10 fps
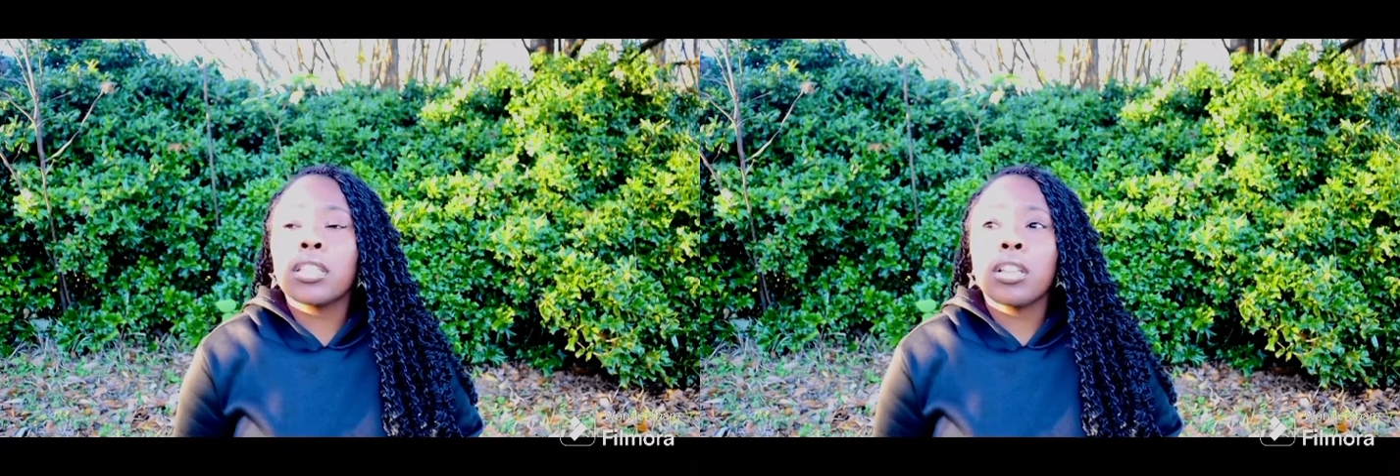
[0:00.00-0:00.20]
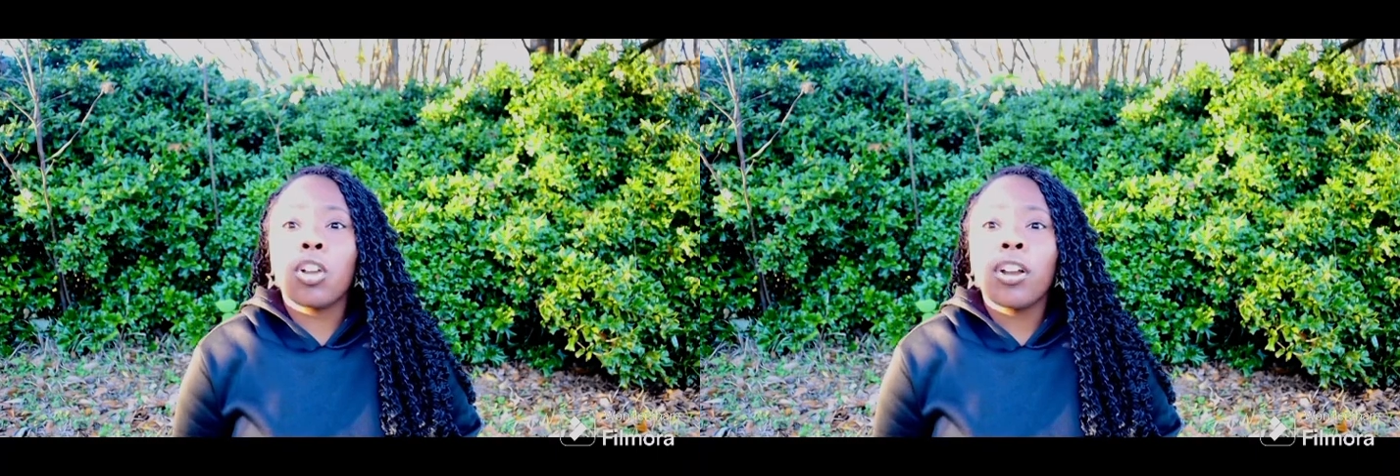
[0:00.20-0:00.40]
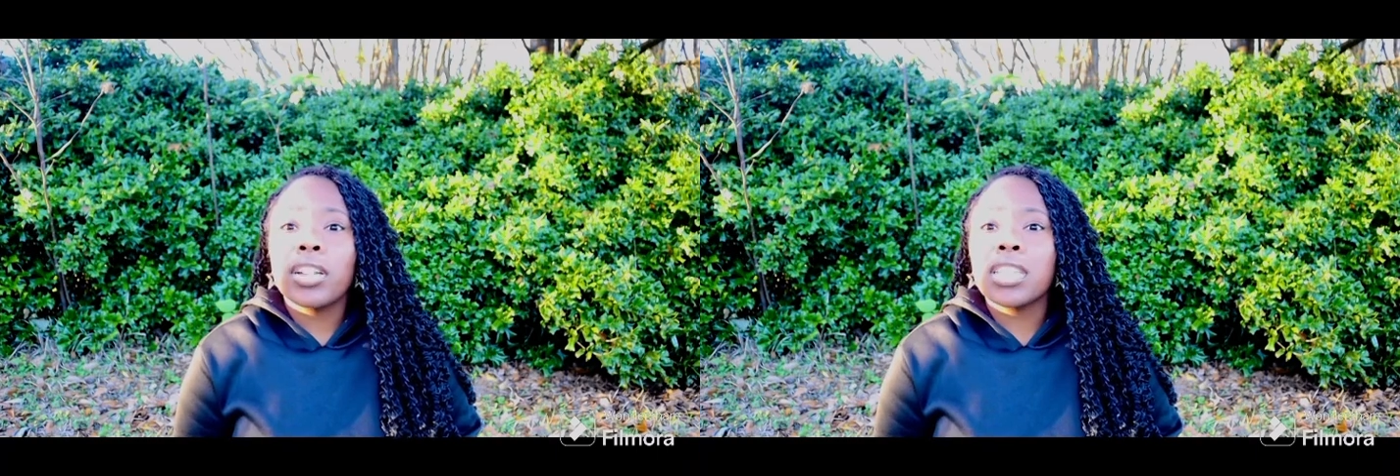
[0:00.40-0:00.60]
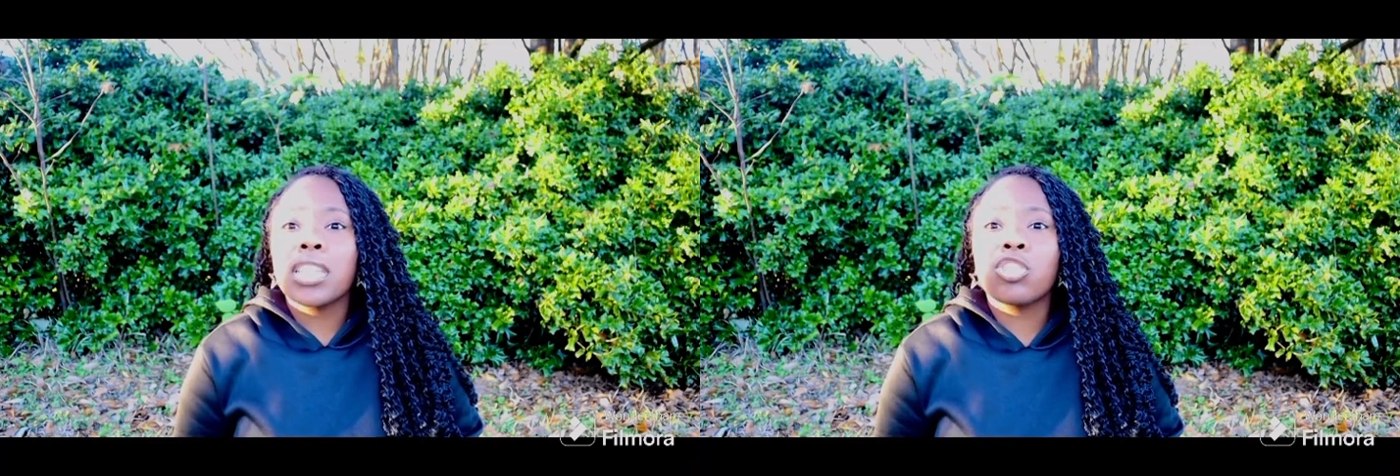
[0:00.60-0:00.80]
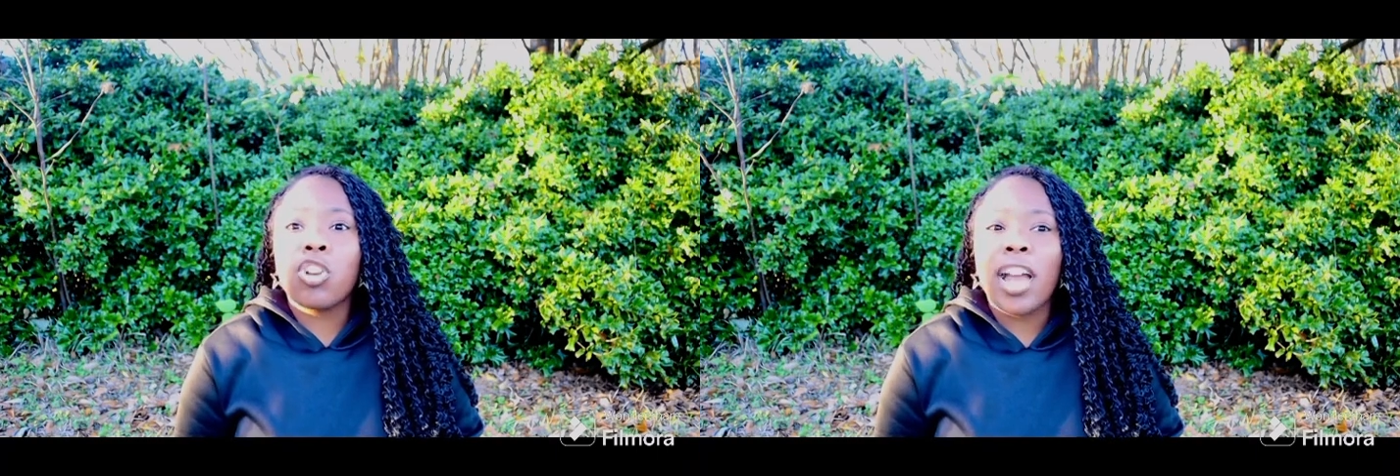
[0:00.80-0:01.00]
the darkness
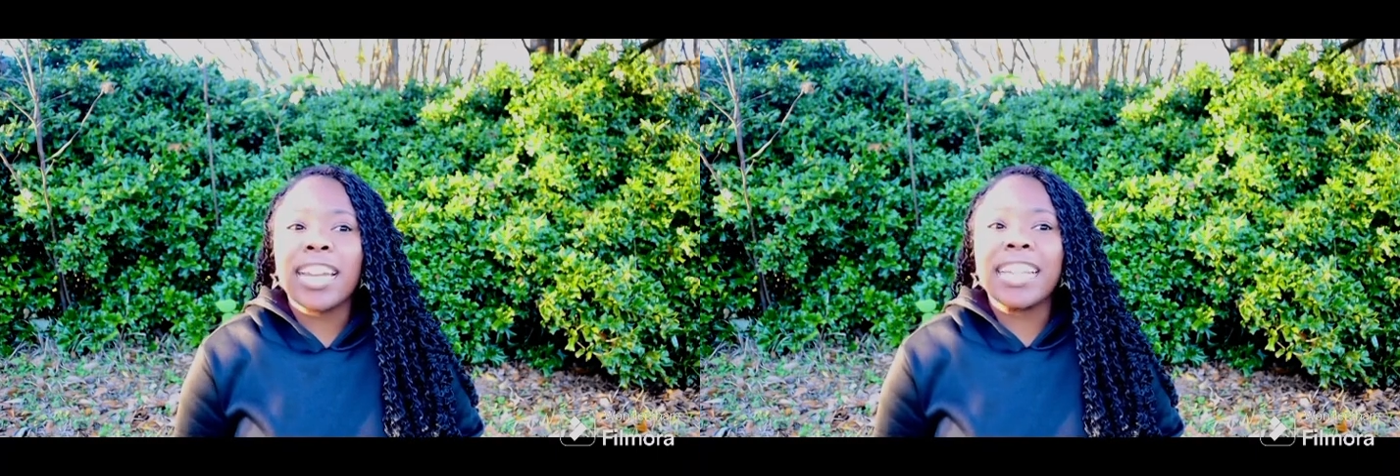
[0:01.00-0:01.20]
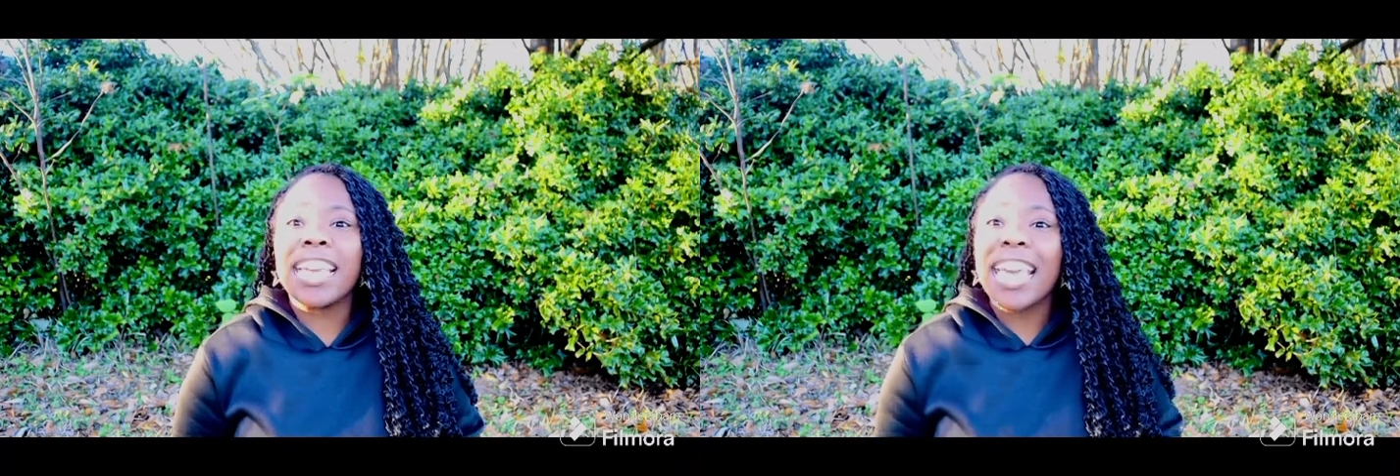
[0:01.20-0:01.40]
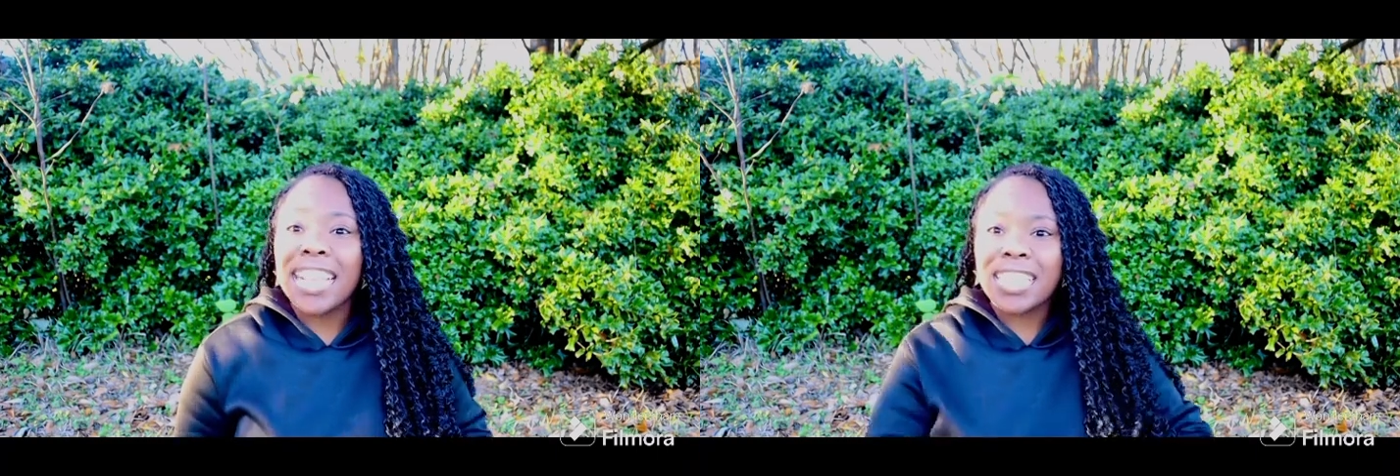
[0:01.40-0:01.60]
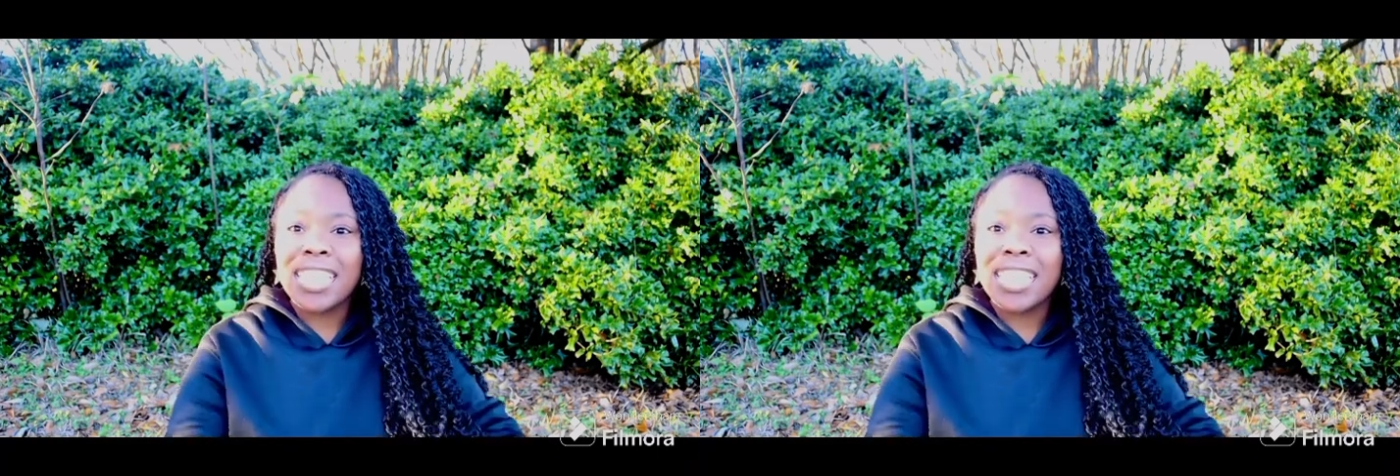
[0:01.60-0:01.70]
is trying to get